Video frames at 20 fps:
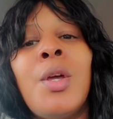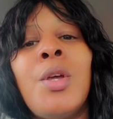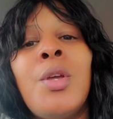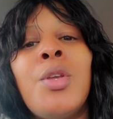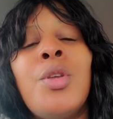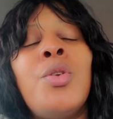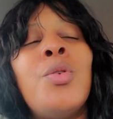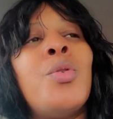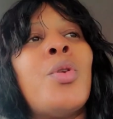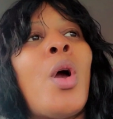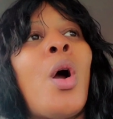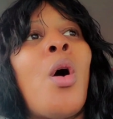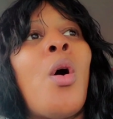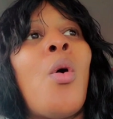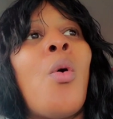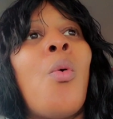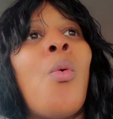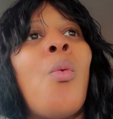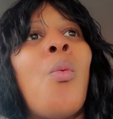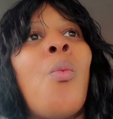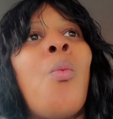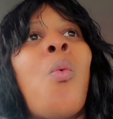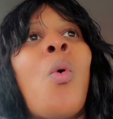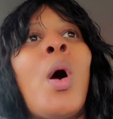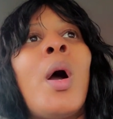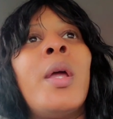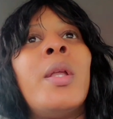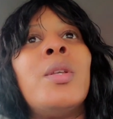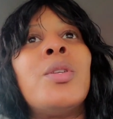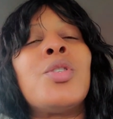you know,
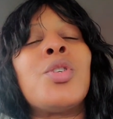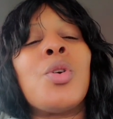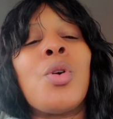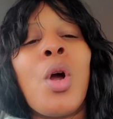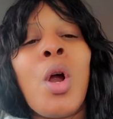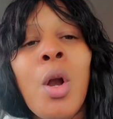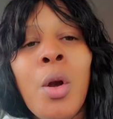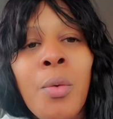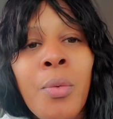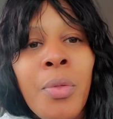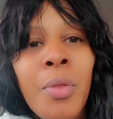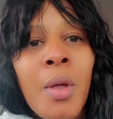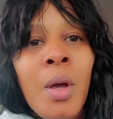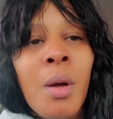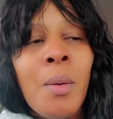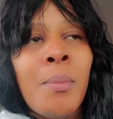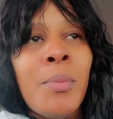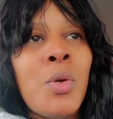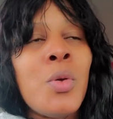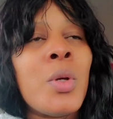want to hurt them.